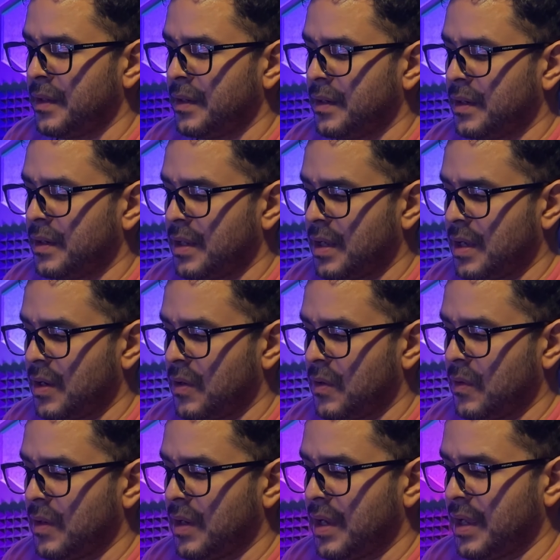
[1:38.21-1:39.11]

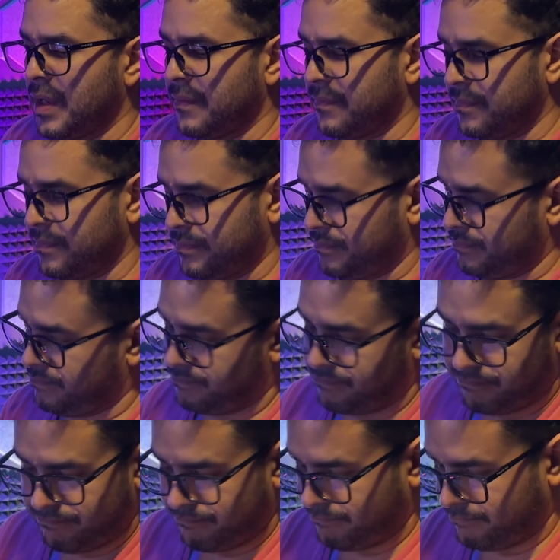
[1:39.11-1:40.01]
Now I have
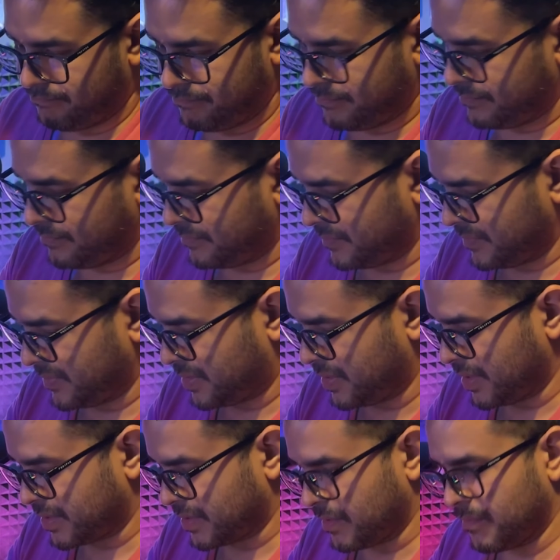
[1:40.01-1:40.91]

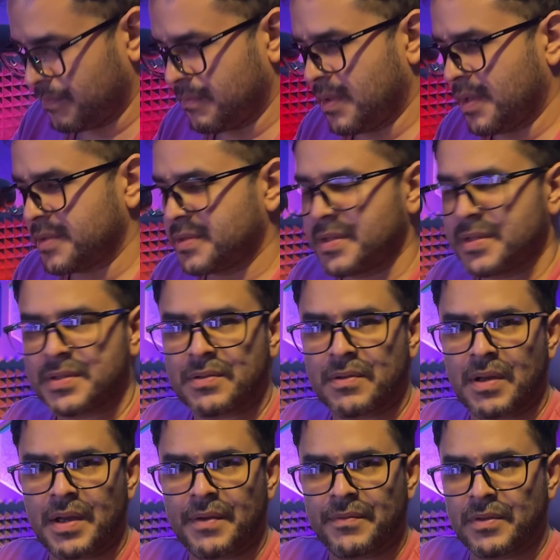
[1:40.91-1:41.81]
just unboxed it,
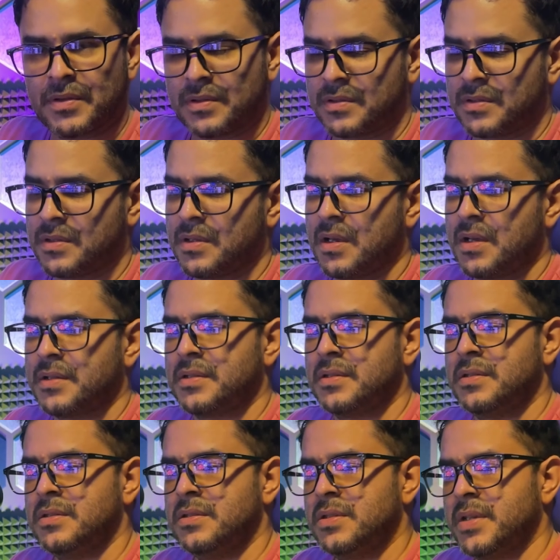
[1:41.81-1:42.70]
so I have not
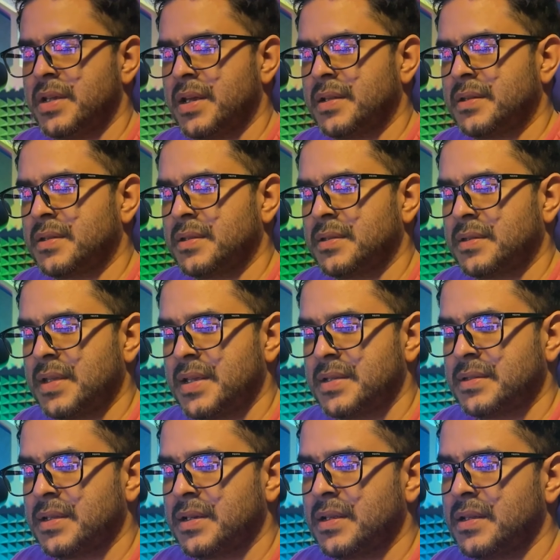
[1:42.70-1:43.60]
yet
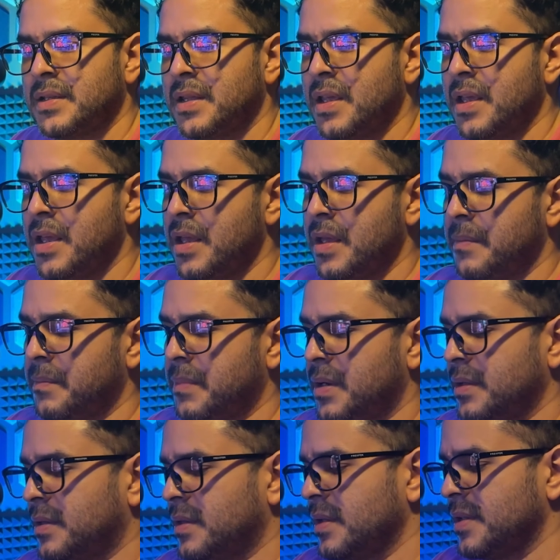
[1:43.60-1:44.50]
tested it,
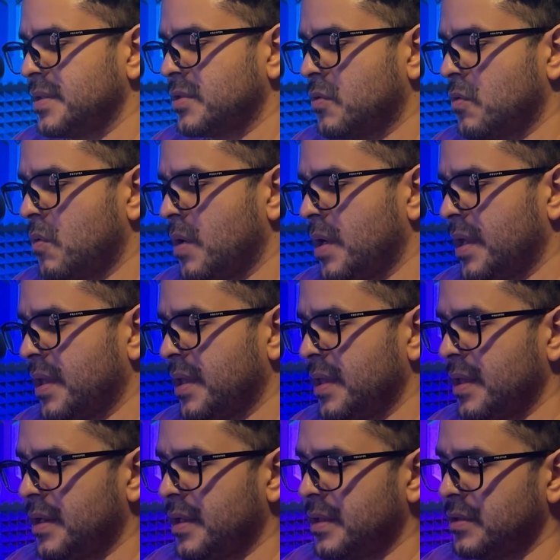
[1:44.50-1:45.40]
but let's go
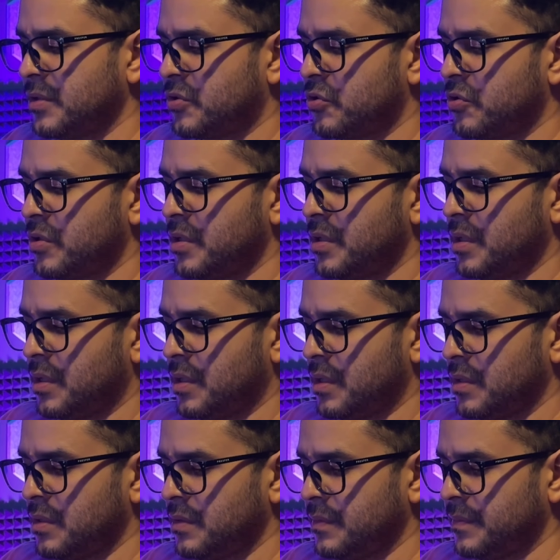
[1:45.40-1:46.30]
ahead and turn it
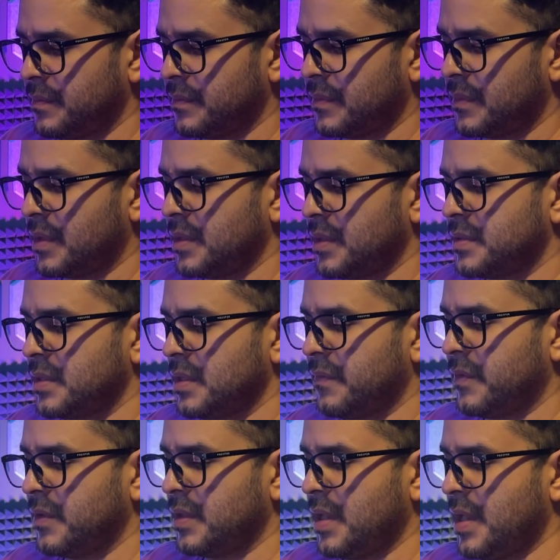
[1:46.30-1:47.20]
on, see
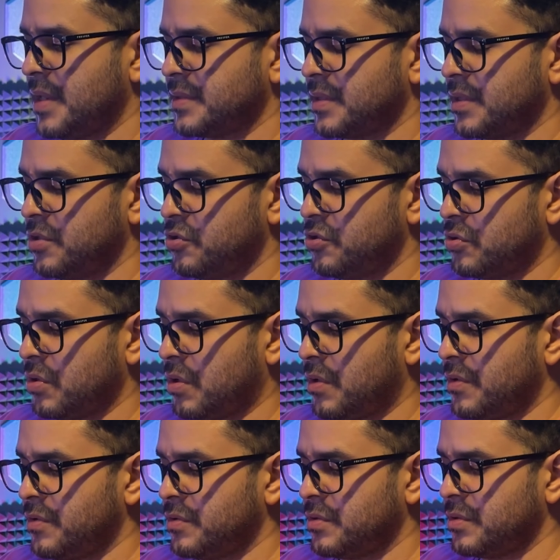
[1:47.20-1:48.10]
if it has any
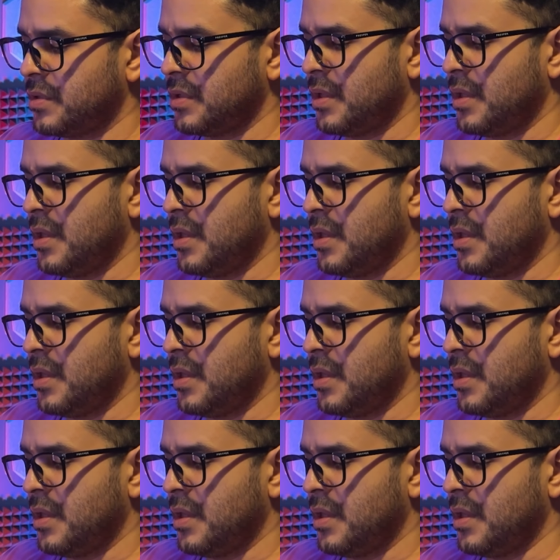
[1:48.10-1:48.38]
charge.